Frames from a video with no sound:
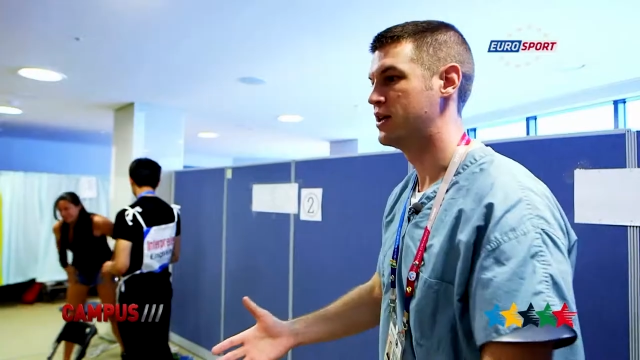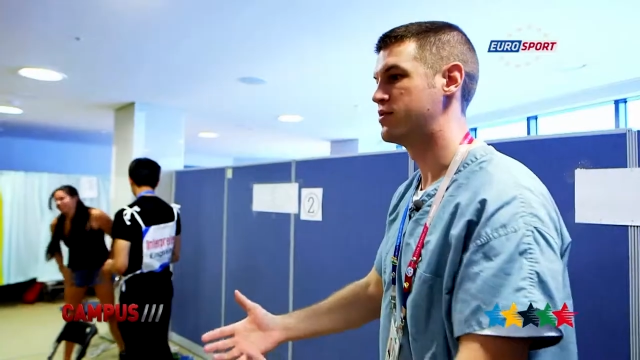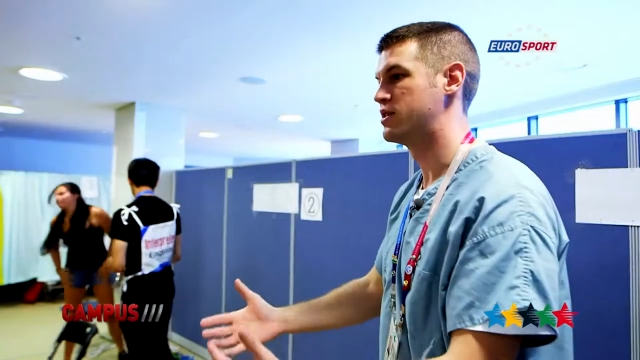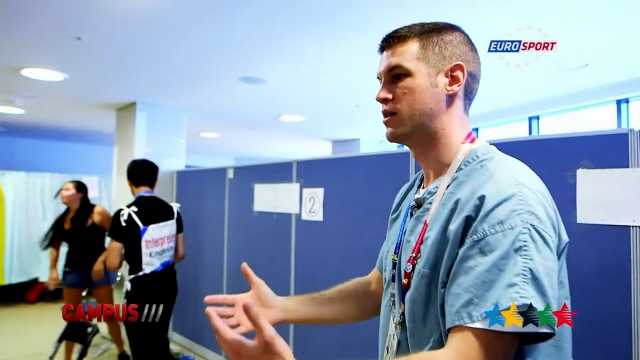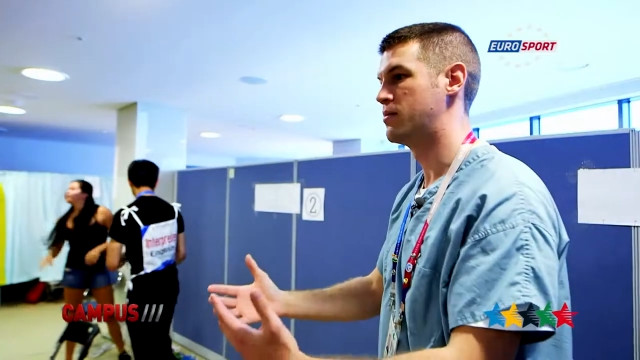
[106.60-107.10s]

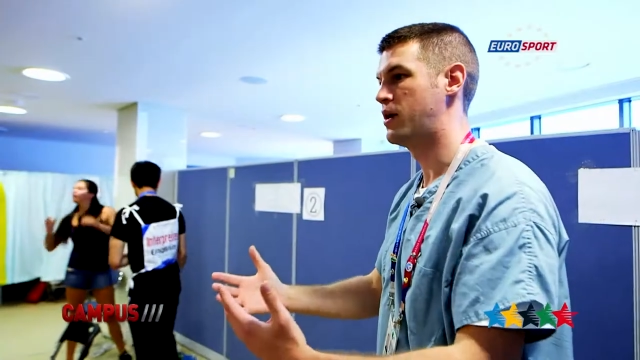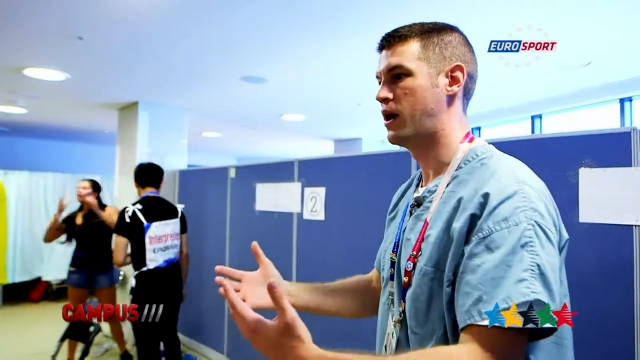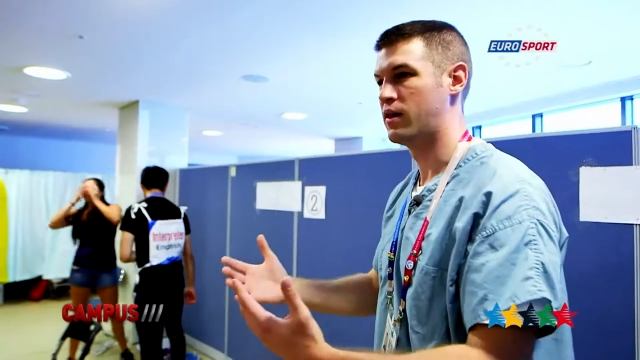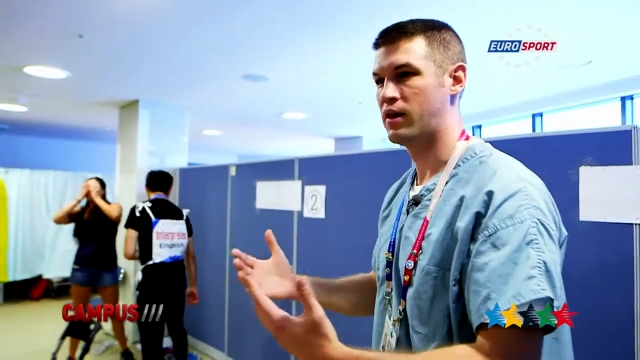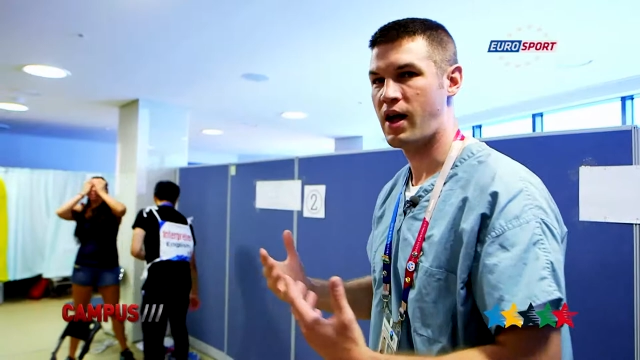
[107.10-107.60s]
gives them
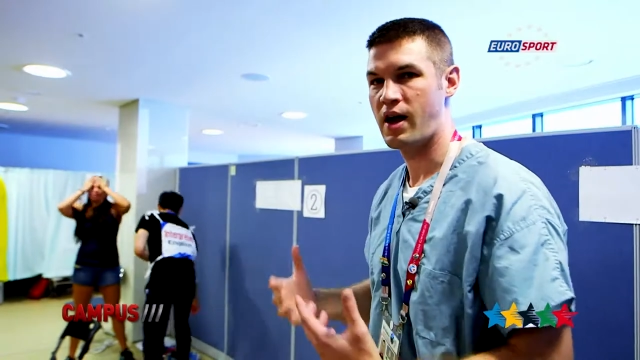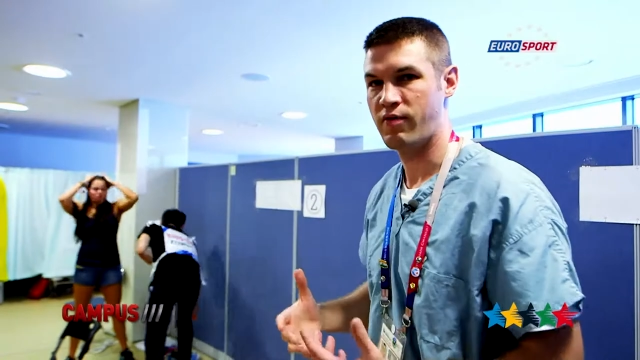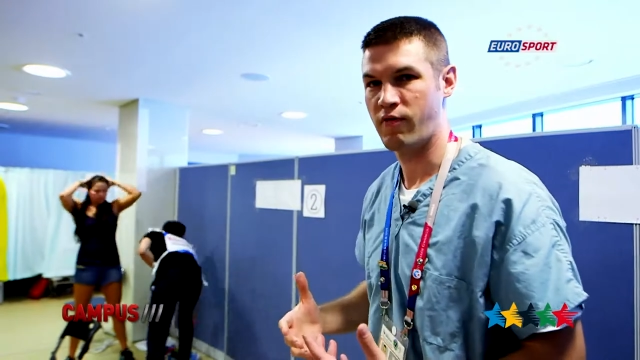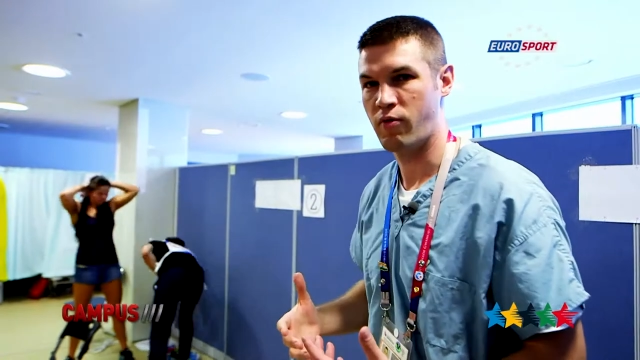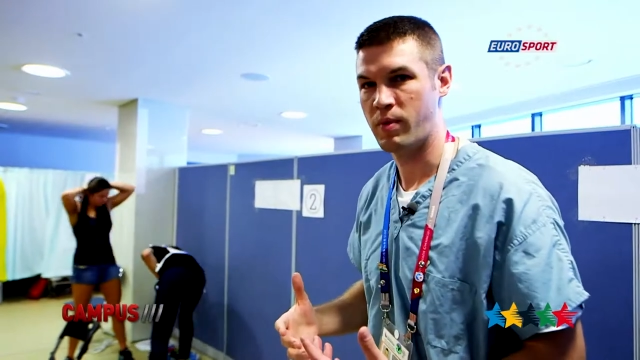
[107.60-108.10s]
a lot
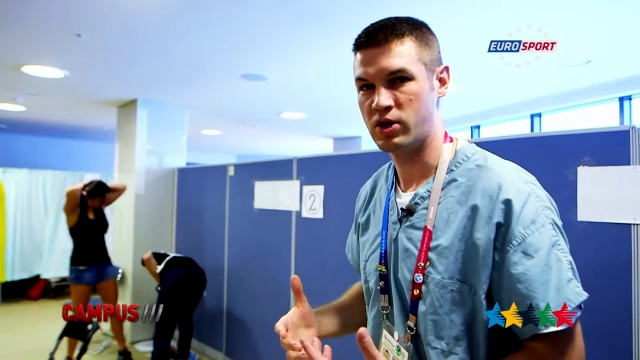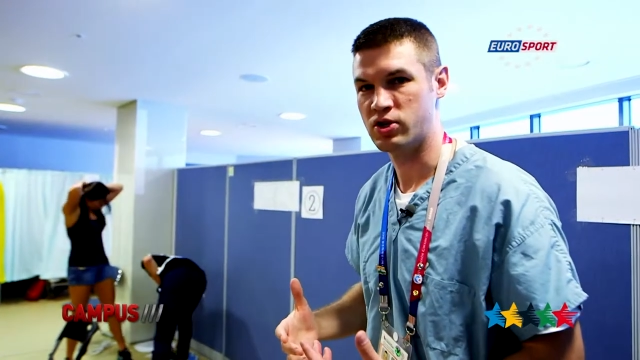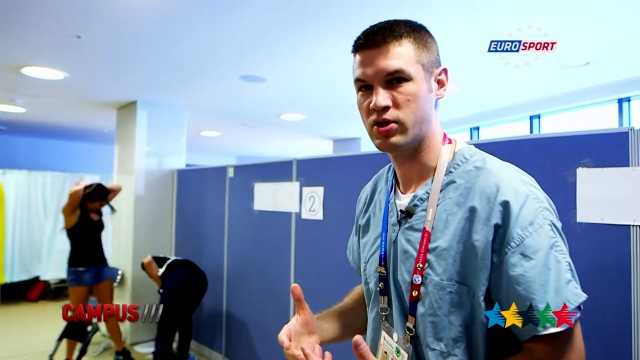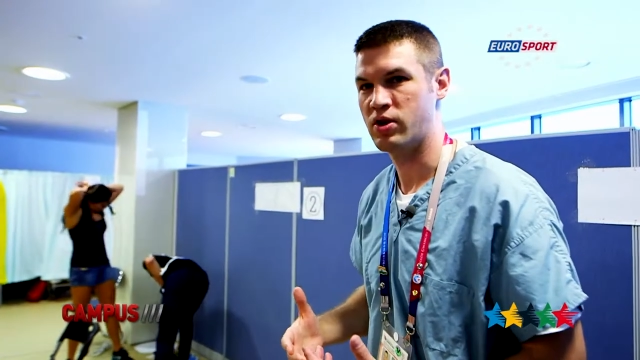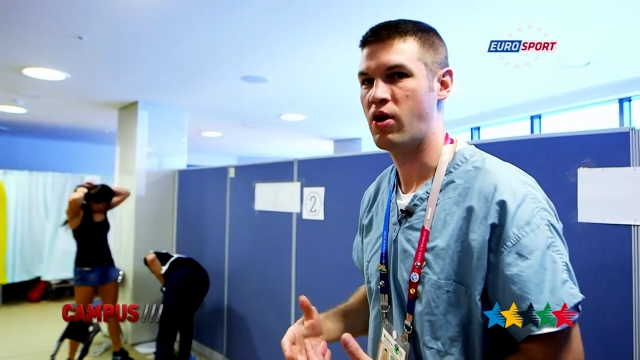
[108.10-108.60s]
of
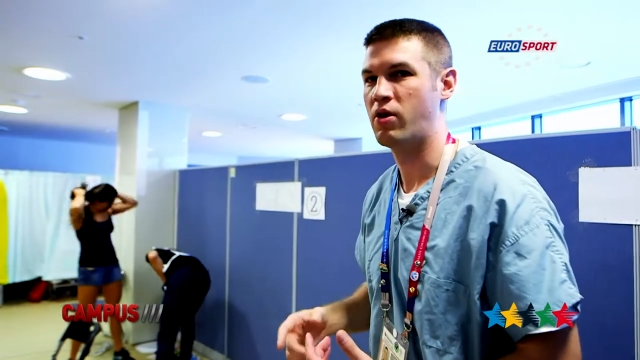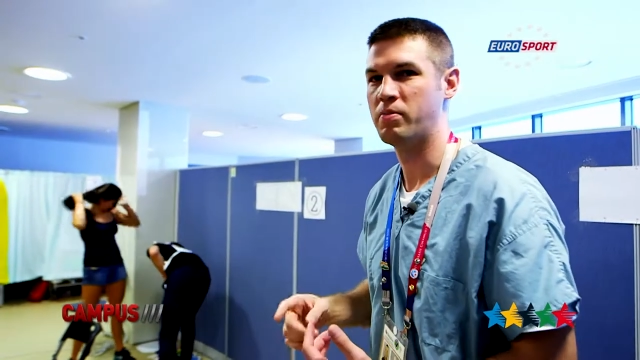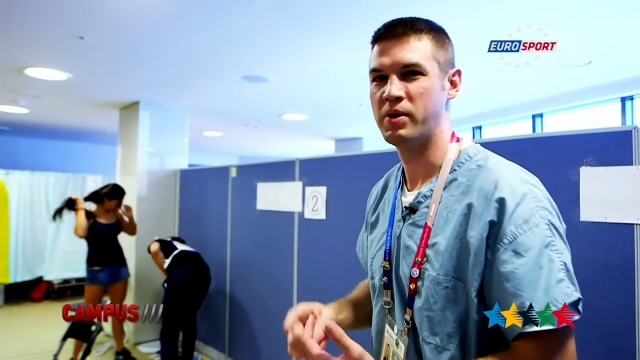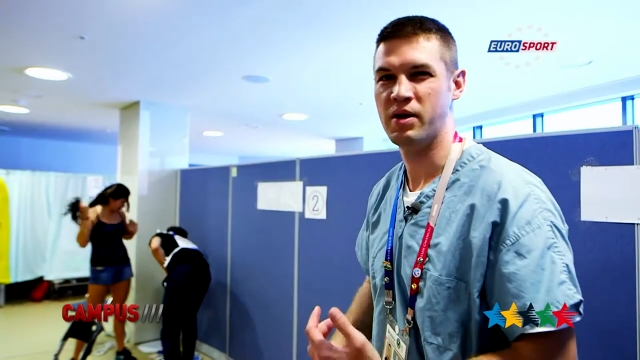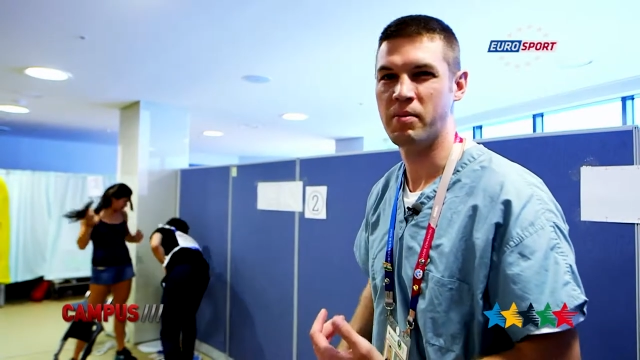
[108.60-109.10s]
information
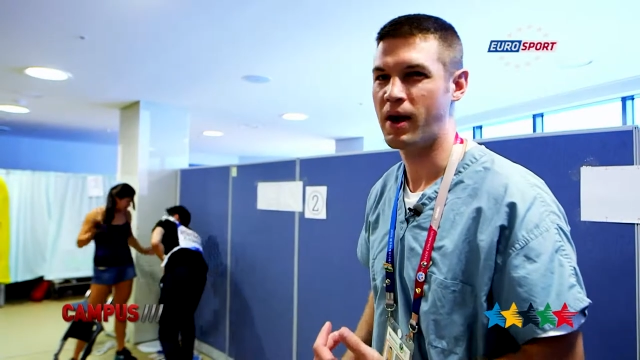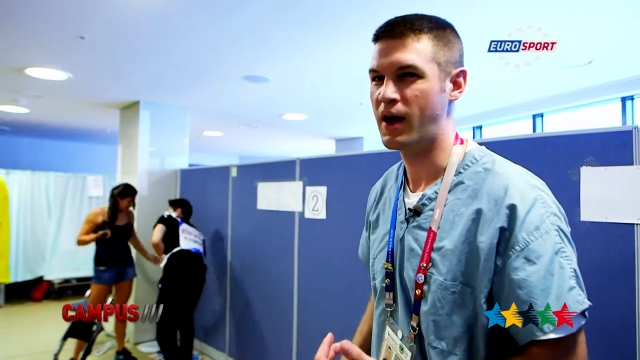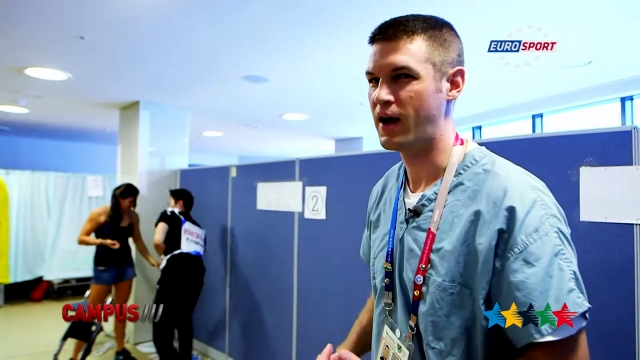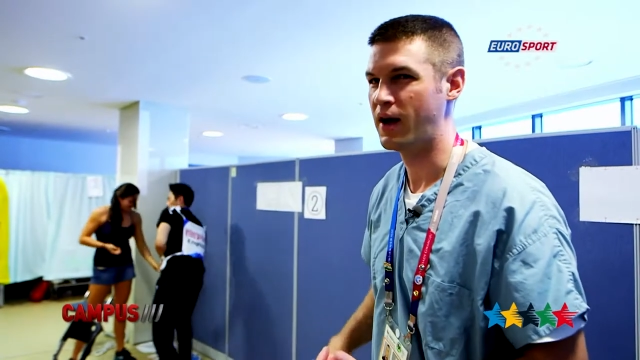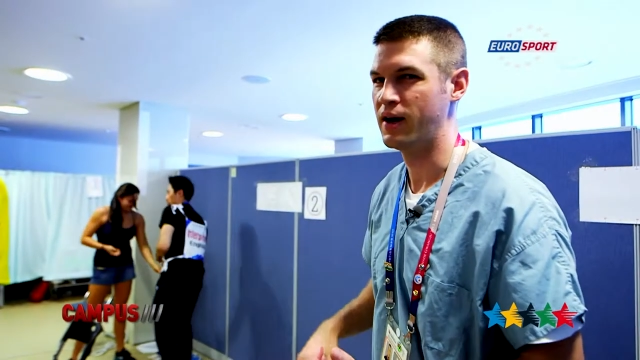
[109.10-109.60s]
on
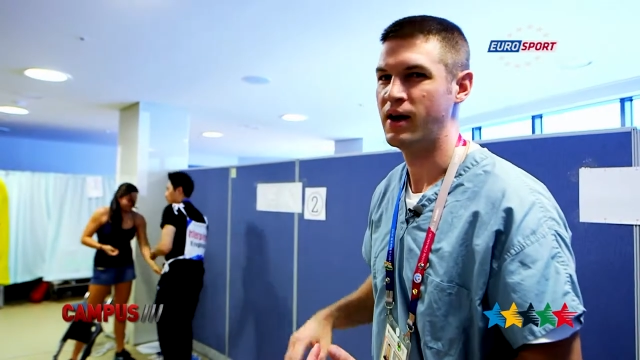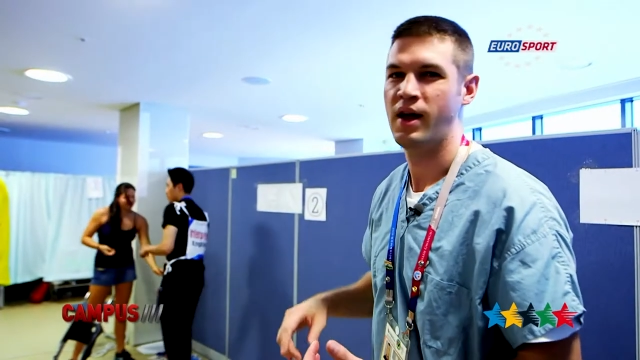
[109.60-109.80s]
BMI,